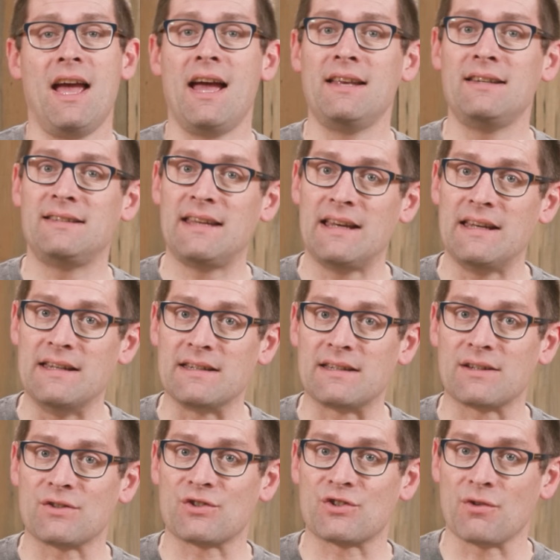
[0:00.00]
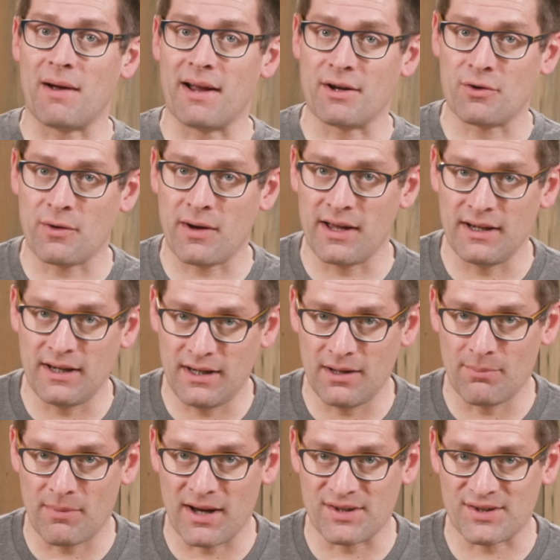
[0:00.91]
and didn't, so I created
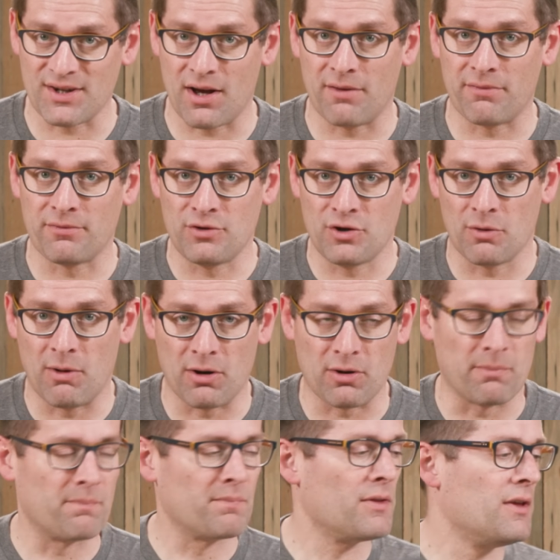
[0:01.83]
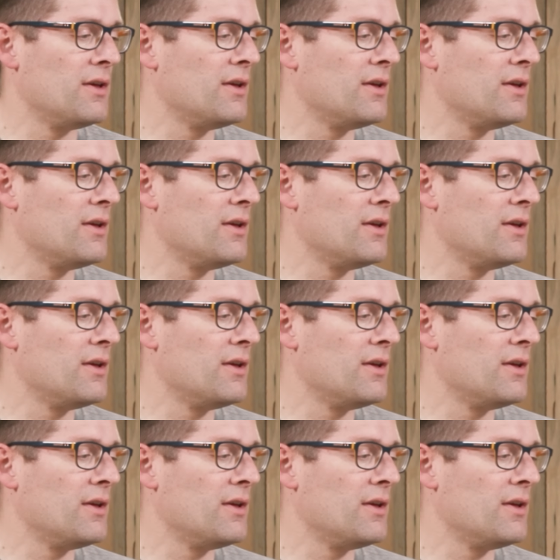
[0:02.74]
it myself. You're welcome.